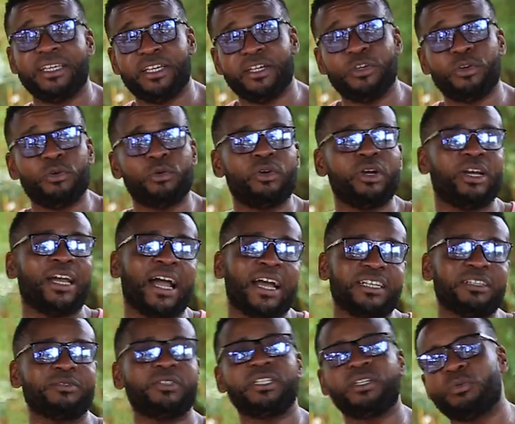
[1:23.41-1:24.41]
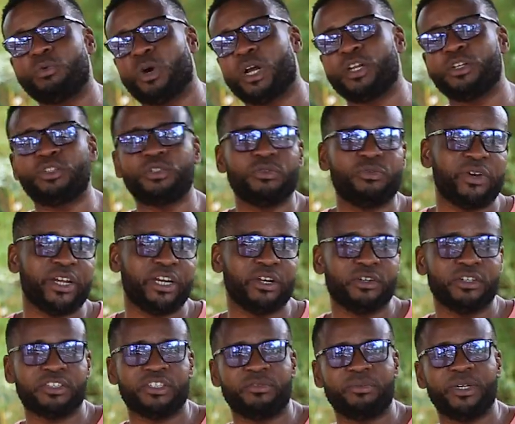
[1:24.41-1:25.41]
You guys have seen one or two
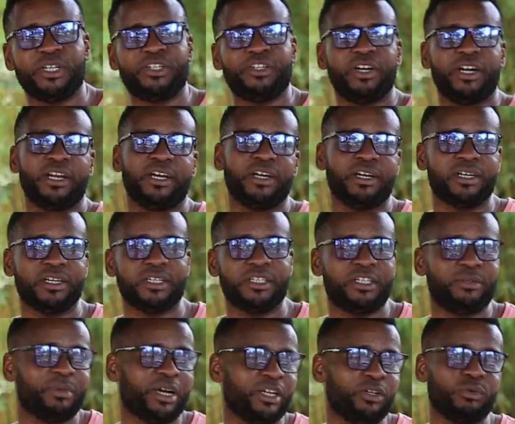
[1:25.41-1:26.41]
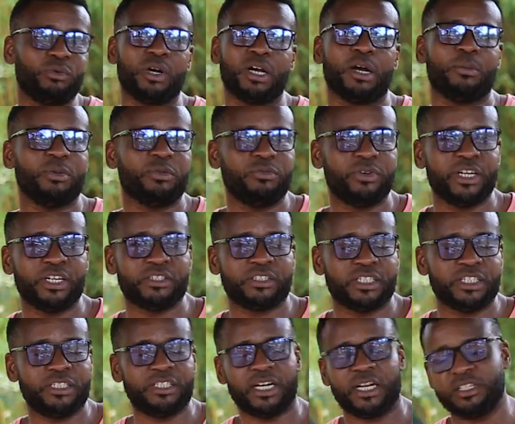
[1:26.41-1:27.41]
videos of me training her. She might do a couple of videos
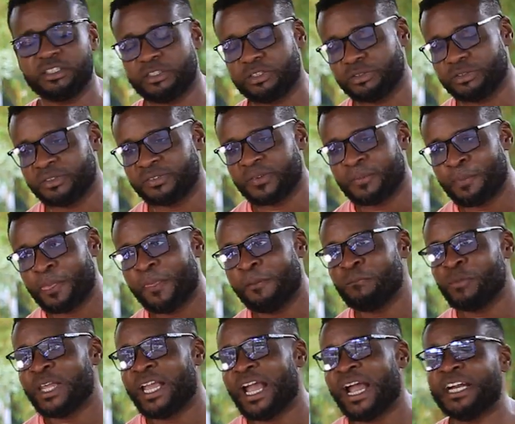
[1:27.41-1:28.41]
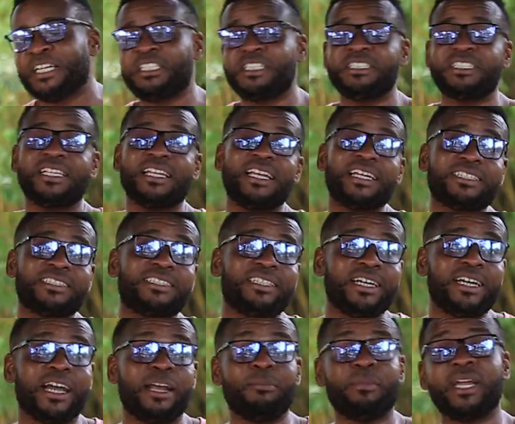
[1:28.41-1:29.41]
on her channel soon. And she's
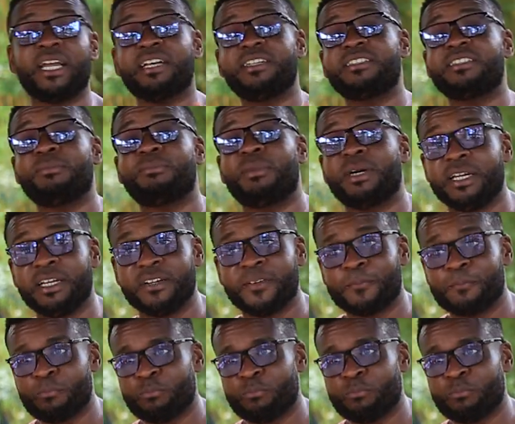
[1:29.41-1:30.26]
listing and making some money.